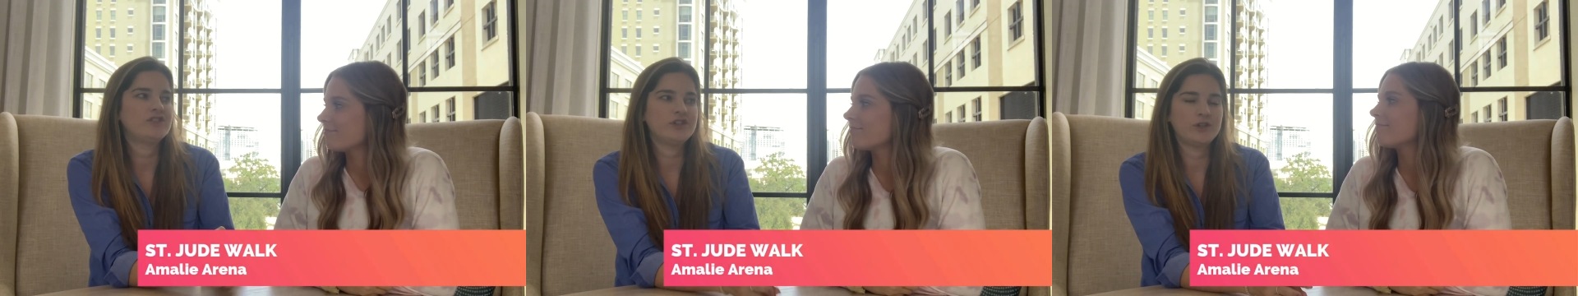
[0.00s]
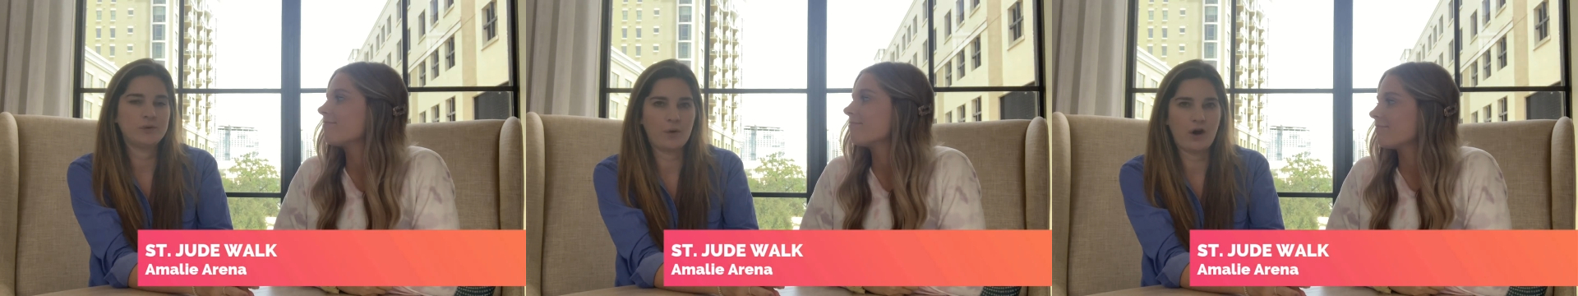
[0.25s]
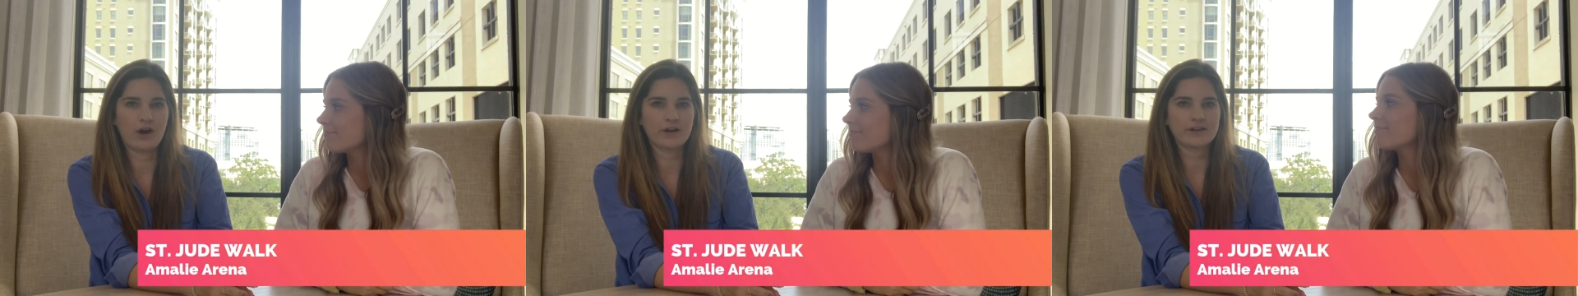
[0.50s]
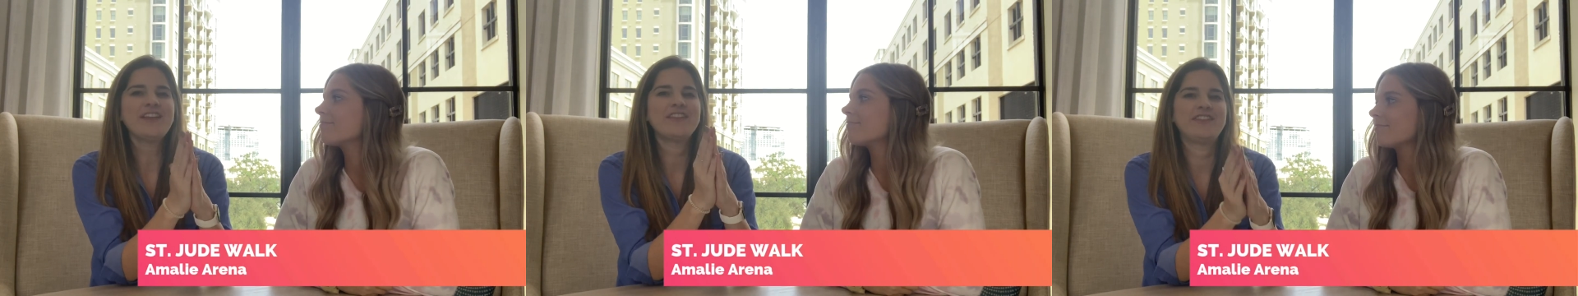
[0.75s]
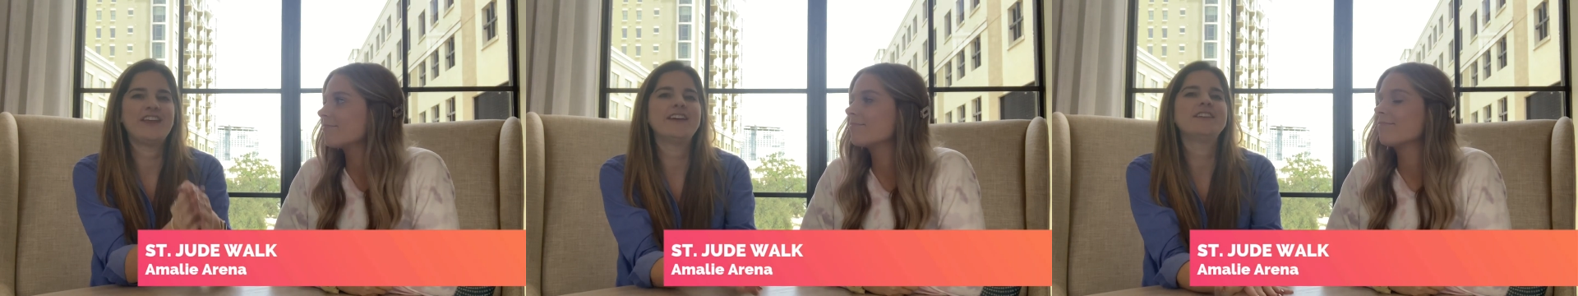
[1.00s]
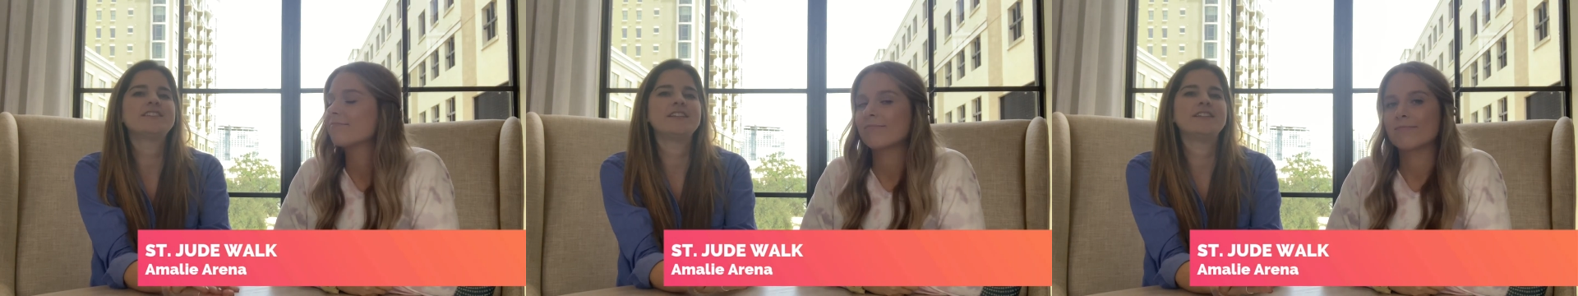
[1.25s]
Speaker 1: Jude Walk.
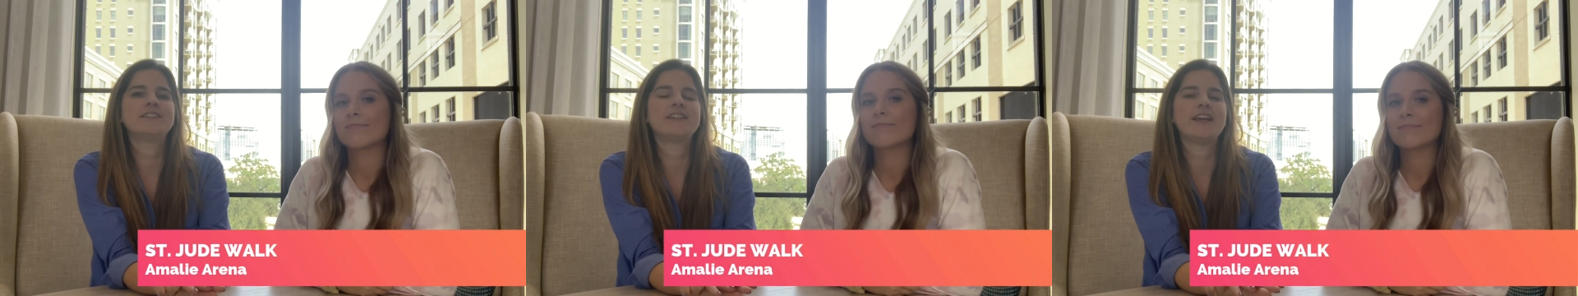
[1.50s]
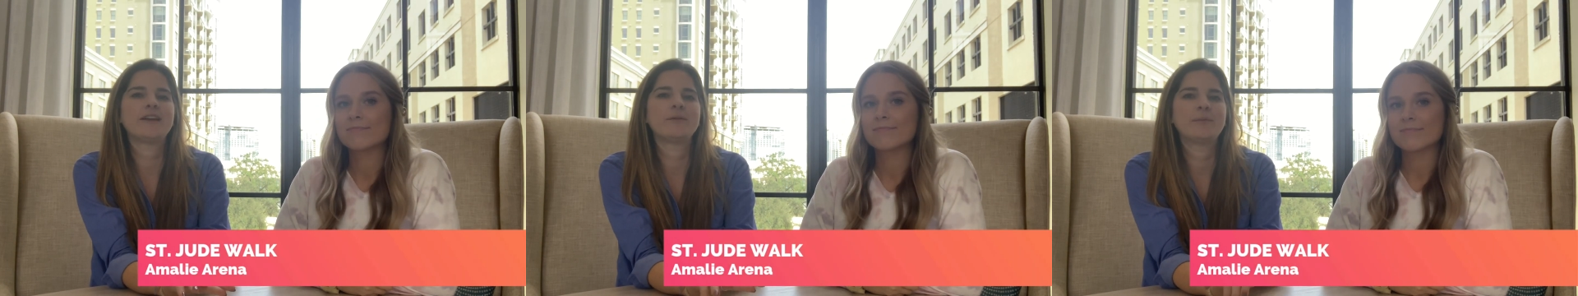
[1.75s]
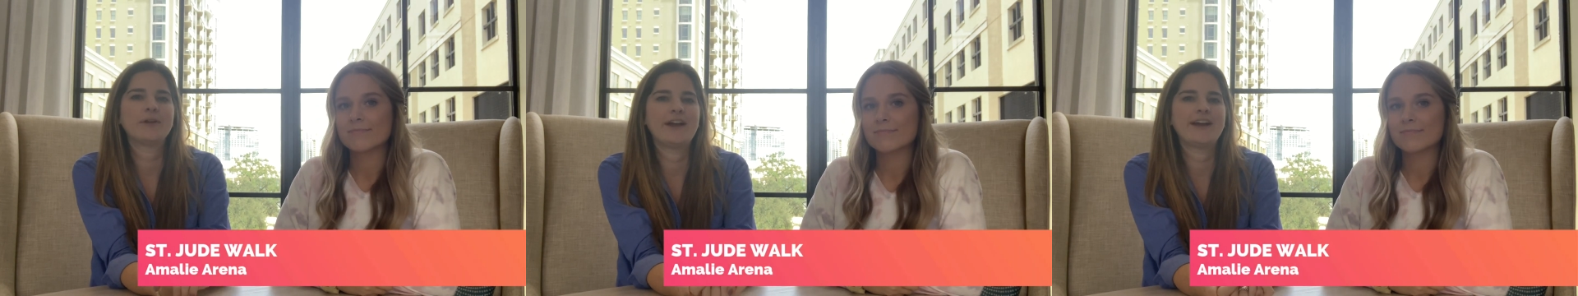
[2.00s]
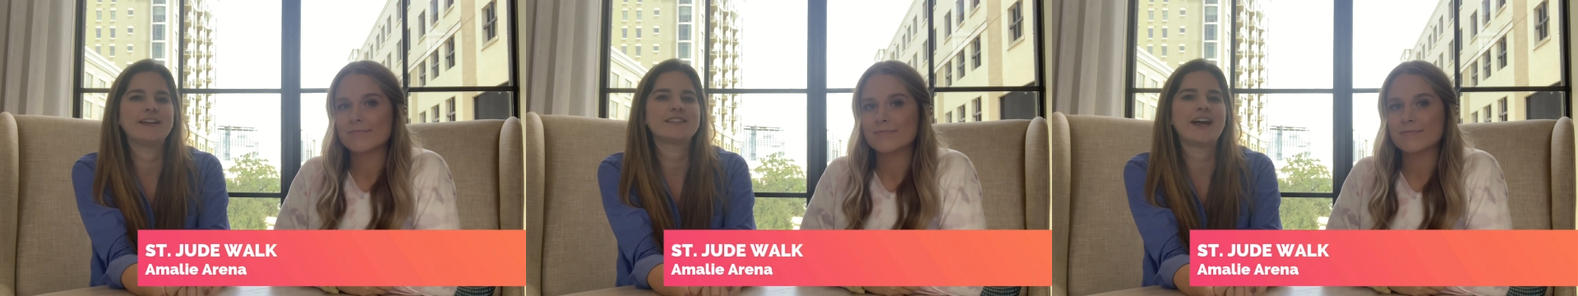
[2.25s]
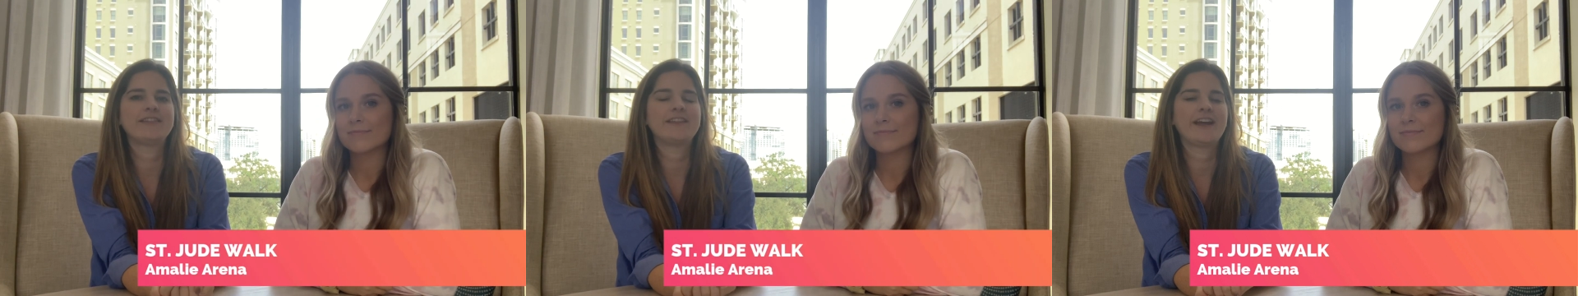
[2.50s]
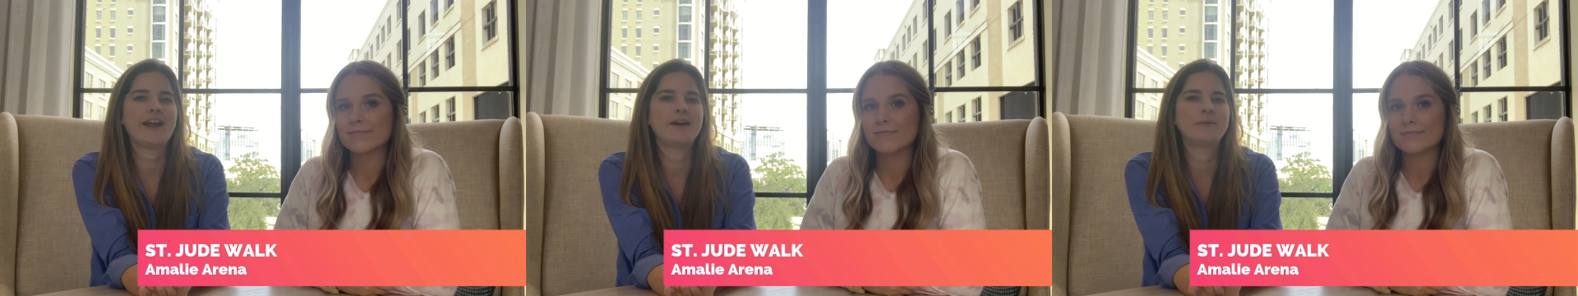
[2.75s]
This is taking place at the
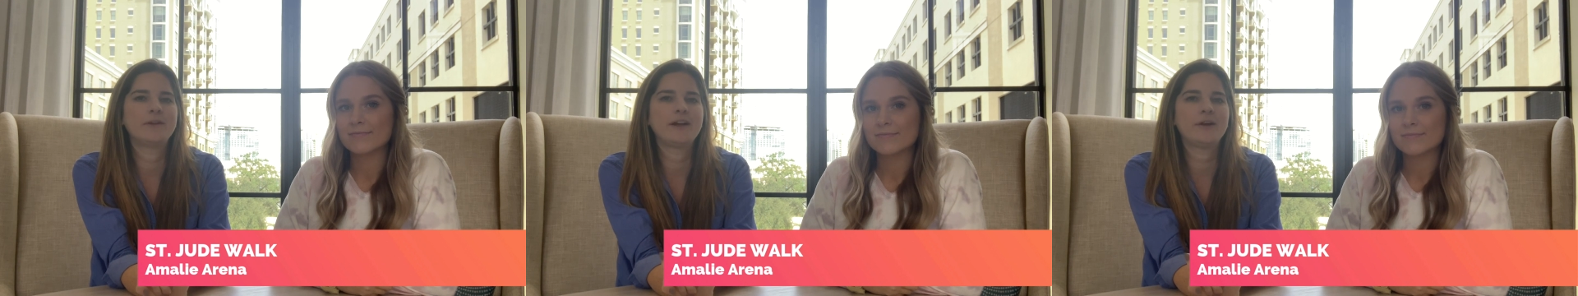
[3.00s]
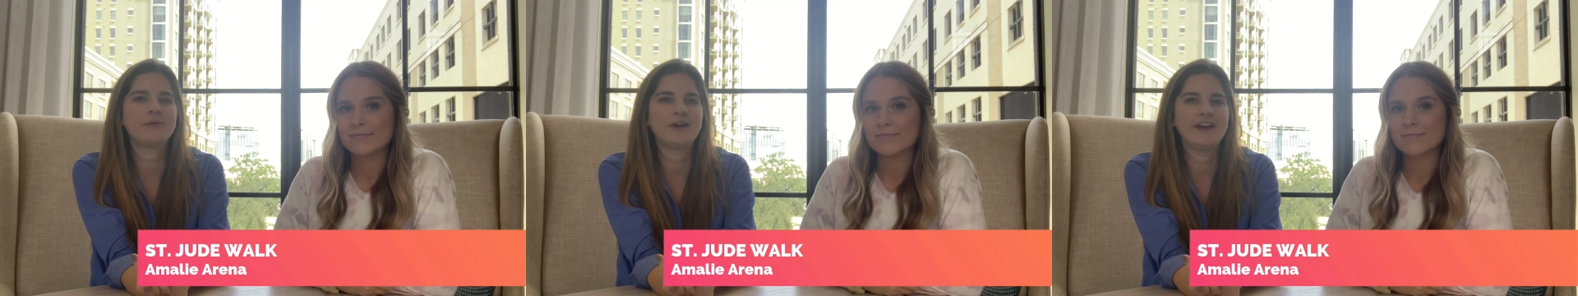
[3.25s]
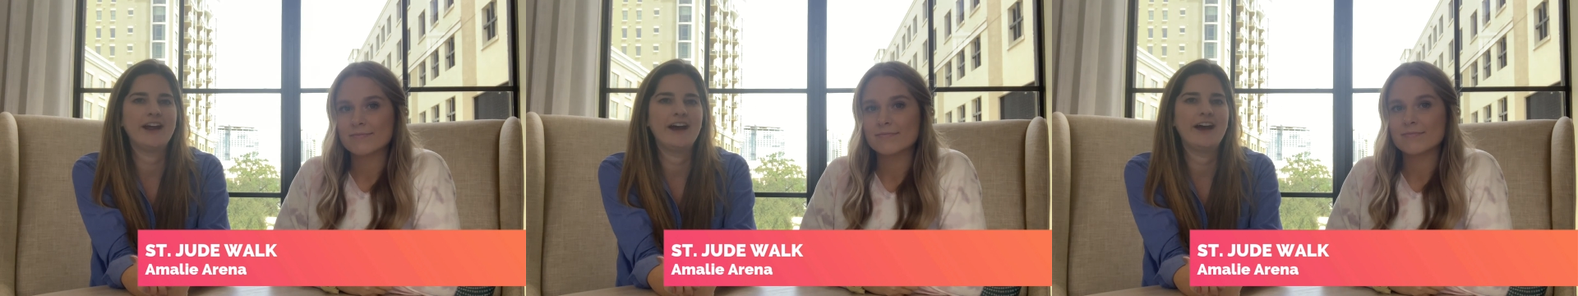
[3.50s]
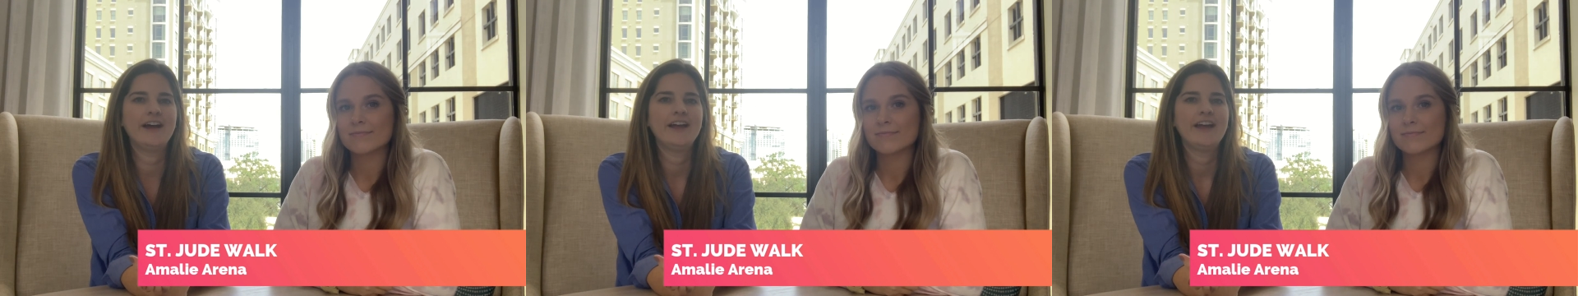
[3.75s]
Amalie Arena